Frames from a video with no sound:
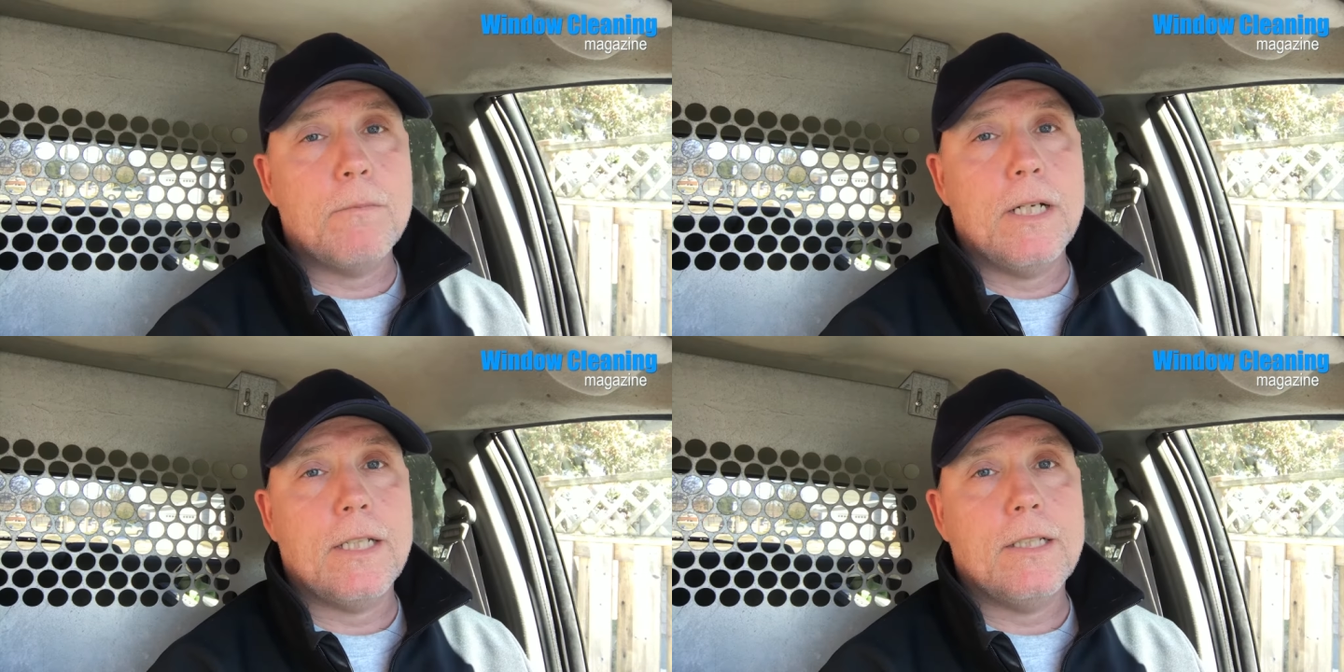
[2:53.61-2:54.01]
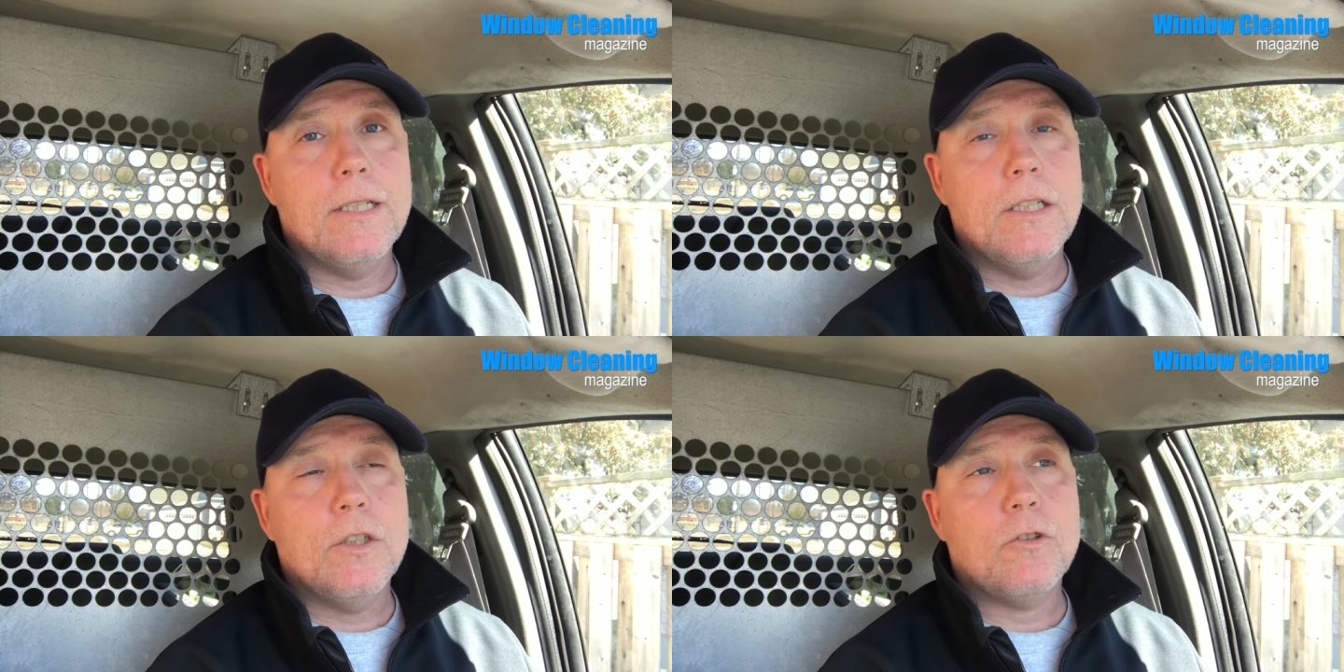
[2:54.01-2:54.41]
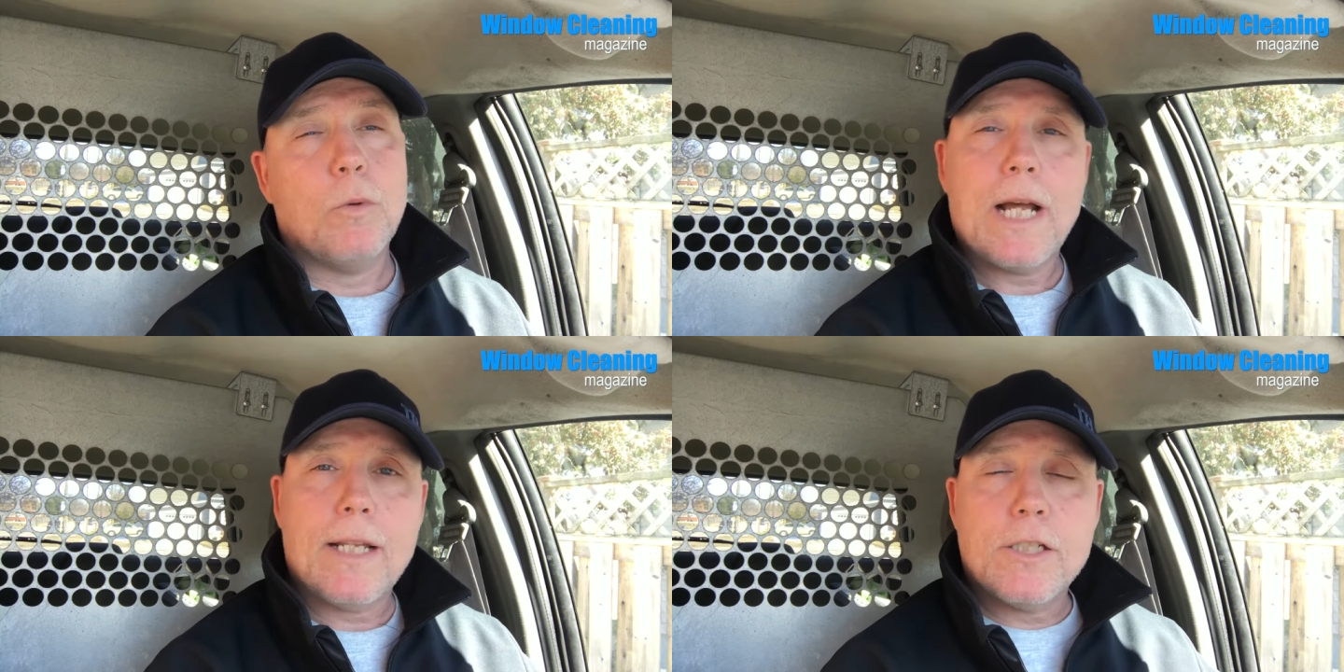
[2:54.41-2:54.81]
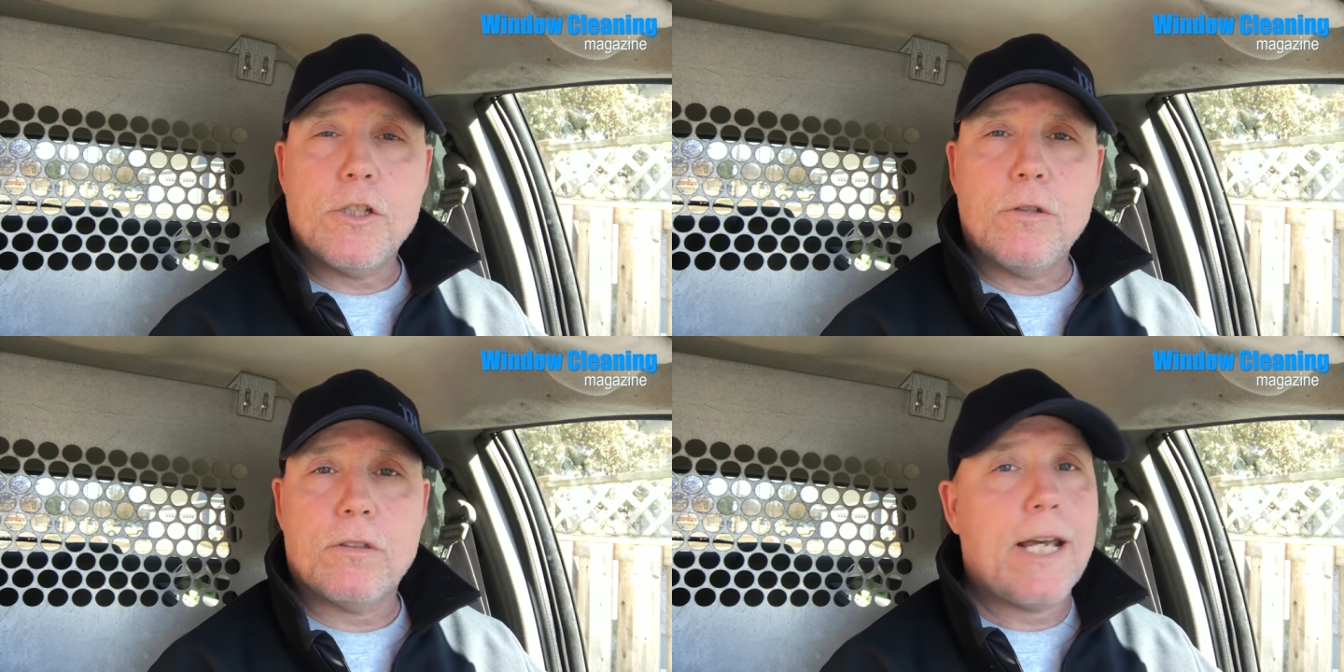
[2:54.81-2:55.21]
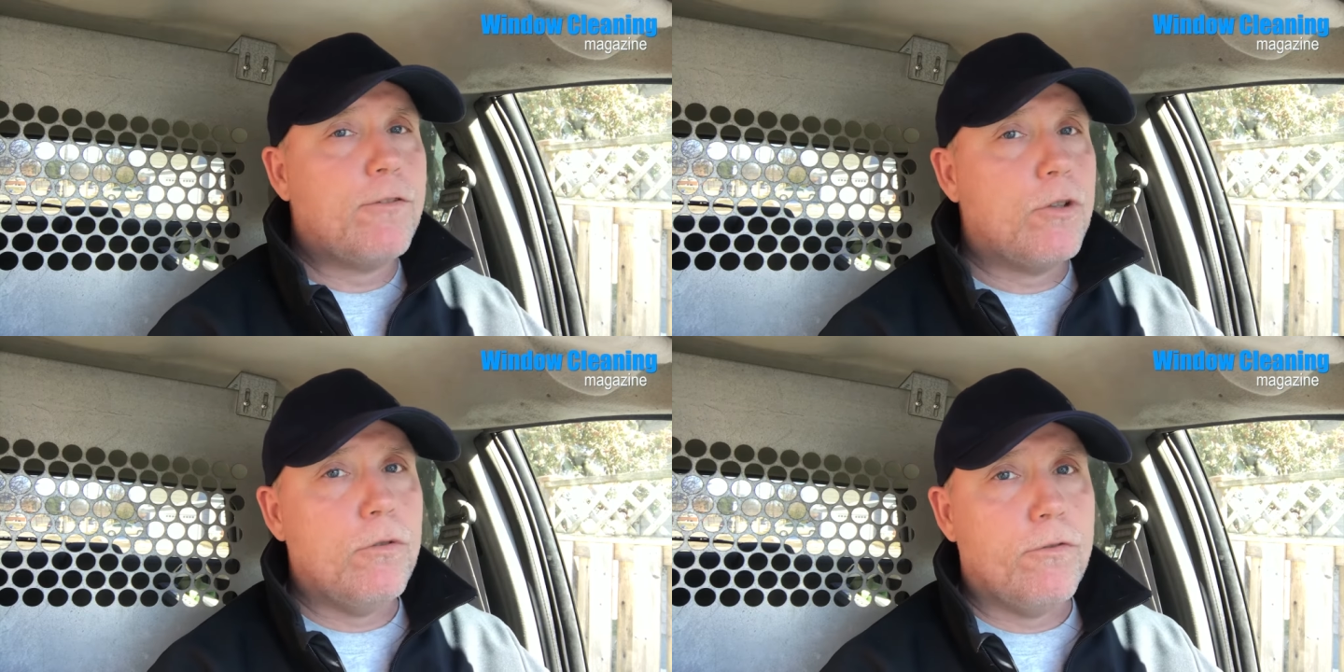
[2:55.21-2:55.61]
of money. So what I like to do is I
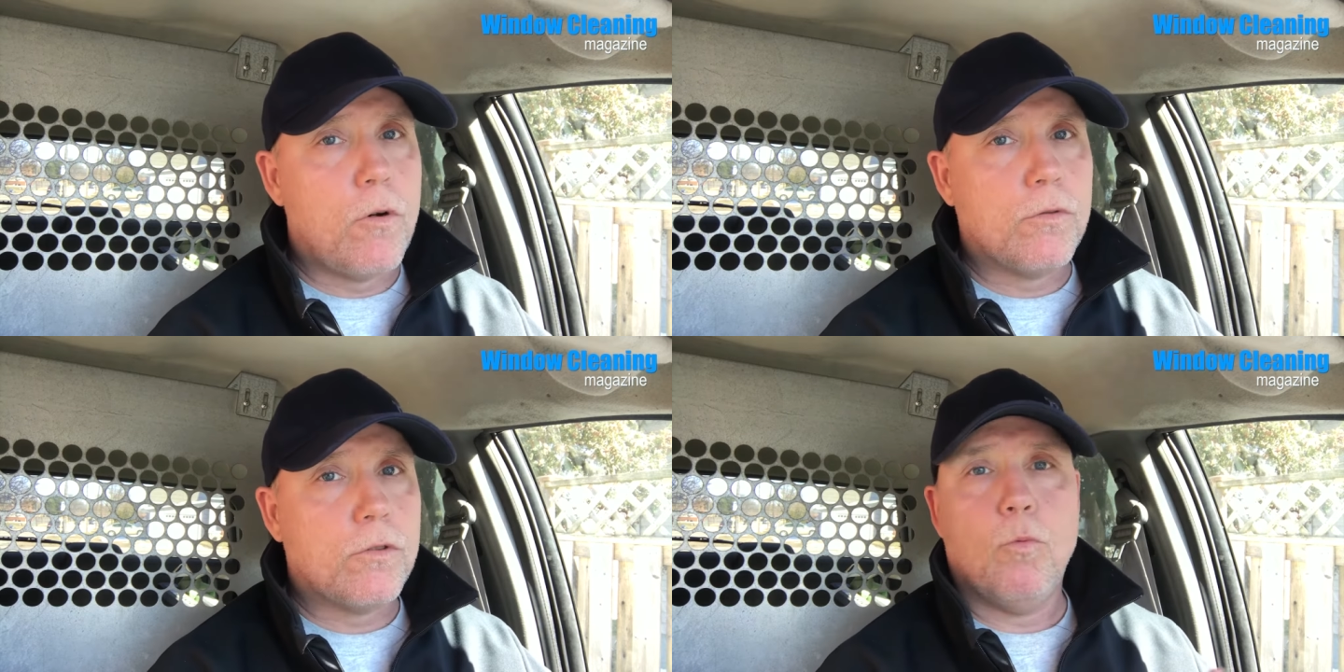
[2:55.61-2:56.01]
have 2 phones.